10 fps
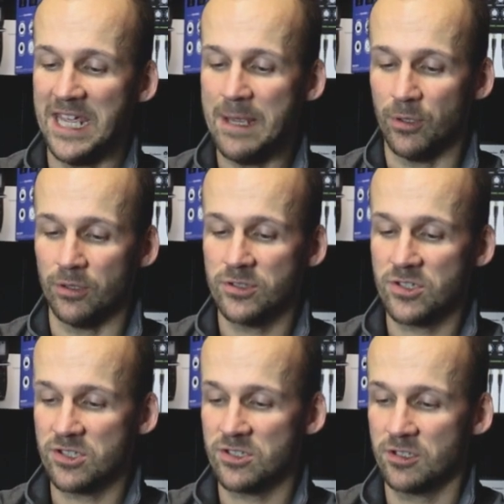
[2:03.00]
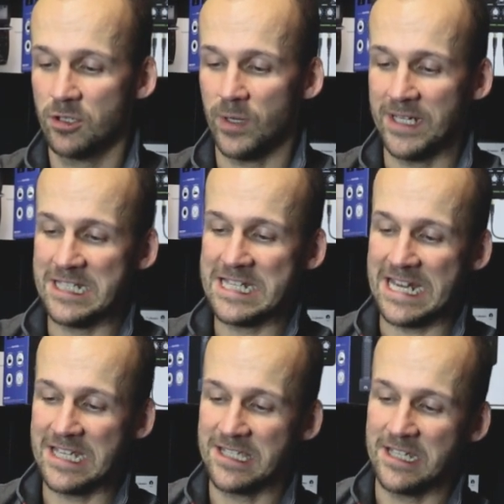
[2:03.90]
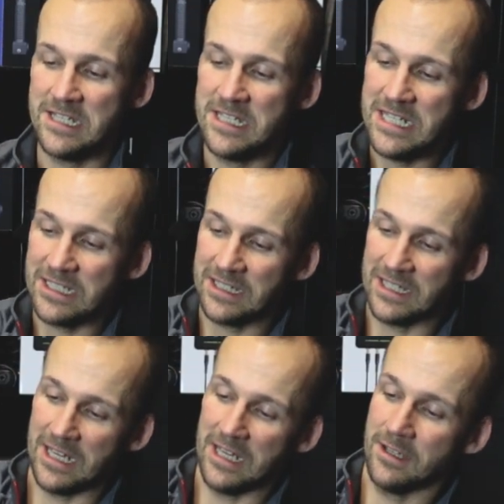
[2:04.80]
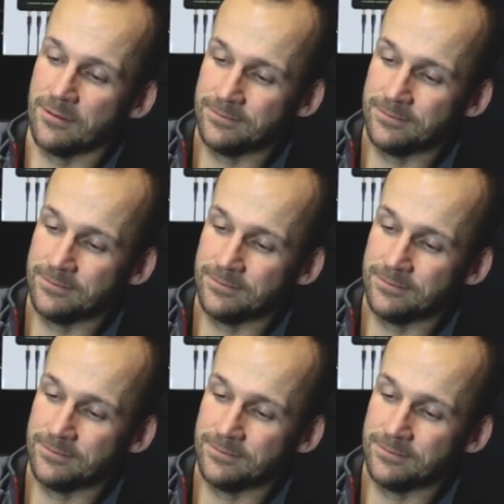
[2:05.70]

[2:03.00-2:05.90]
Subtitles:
cables quite nice and neatly.